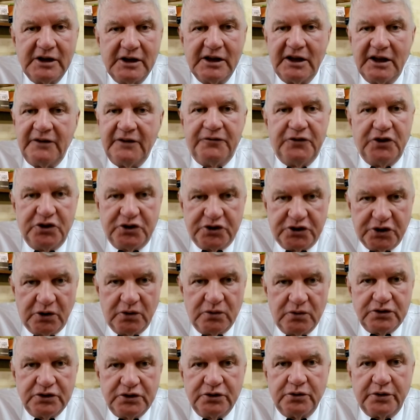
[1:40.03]
And if you
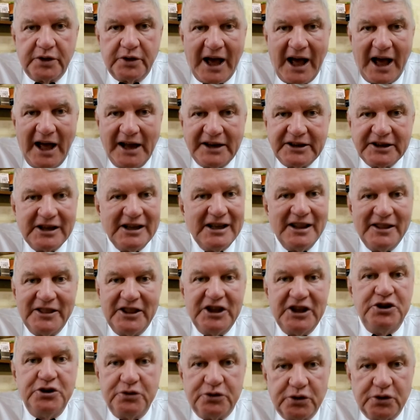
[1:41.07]
don't do that,
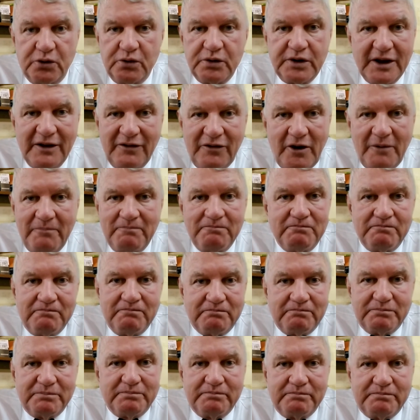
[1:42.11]
then you don't have a
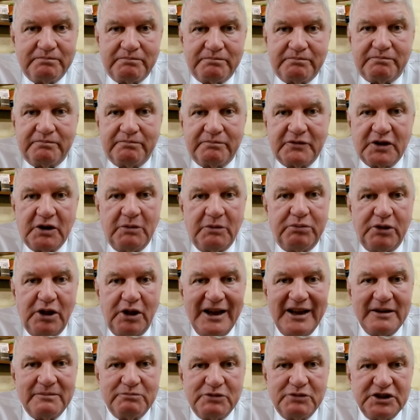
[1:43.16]

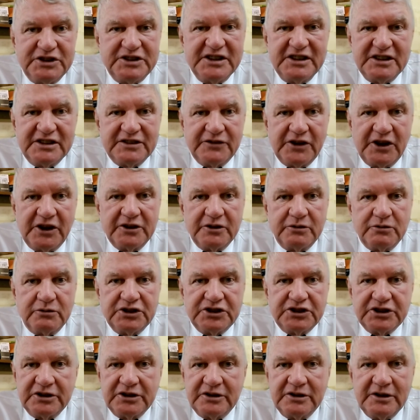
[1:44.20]
compliant business
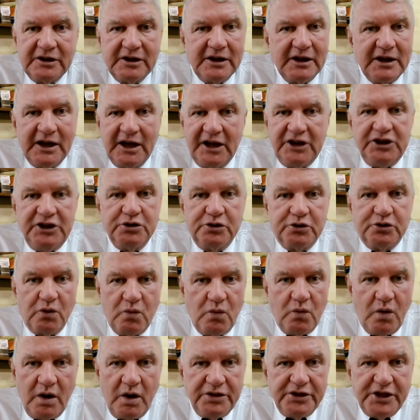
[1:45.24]
valuation. And you don't
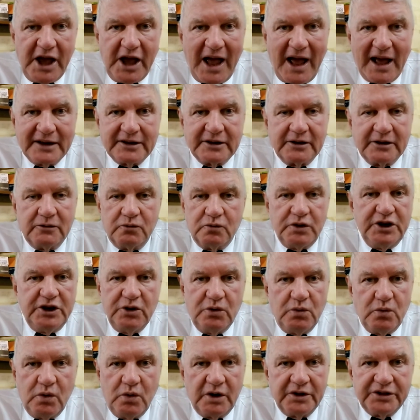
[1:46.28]
want that. We
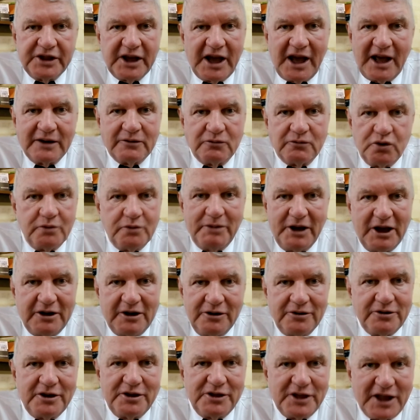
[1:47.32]
don't want that. We're
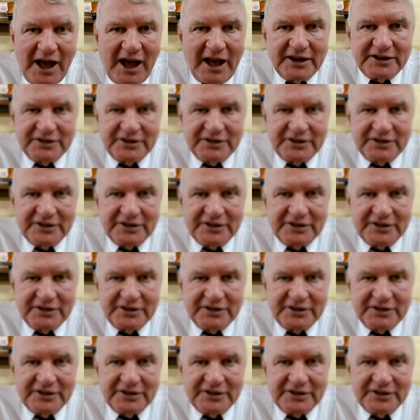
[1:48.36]
better than that.